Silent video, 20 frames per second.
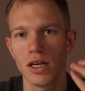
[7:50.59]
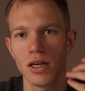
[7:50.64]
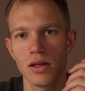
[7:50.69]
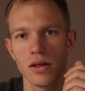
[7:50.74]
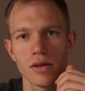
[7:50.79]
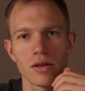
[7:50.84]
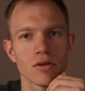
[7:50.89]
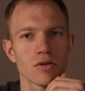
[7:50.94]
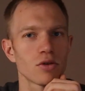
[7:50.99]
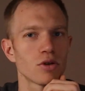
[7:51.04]

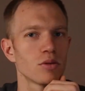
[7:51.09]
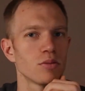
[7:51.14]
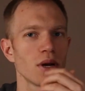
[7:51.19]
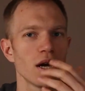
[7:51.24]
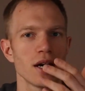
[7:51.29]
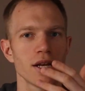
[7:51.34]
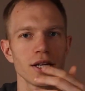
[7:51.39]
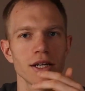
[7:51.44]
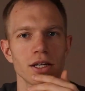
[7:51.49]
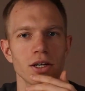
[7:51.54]
ETH or
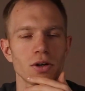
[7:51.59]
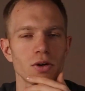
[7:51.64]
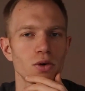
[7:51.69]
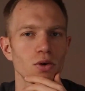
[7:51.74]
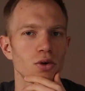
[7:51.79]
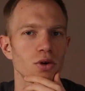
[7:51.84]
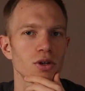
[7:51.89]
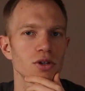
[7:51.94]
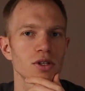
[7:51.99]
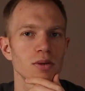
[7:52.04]
Matic
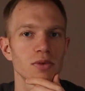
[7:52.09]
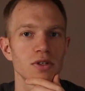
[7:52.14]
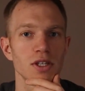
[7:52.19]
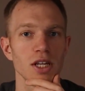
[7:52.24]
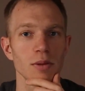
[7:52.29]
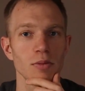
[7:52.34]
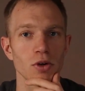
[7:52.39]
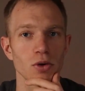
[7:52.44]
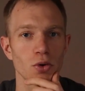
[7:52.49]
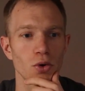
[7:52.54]
or some
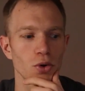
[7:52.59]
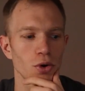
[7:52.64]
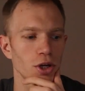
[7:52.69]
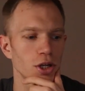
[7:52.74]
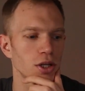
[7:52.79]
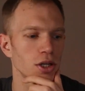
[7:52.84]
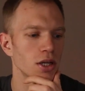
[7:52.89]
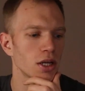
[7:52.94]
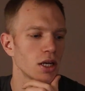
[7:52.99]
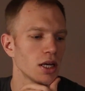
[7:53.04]
stable
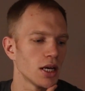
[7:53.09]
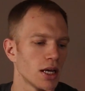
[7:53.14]
coin.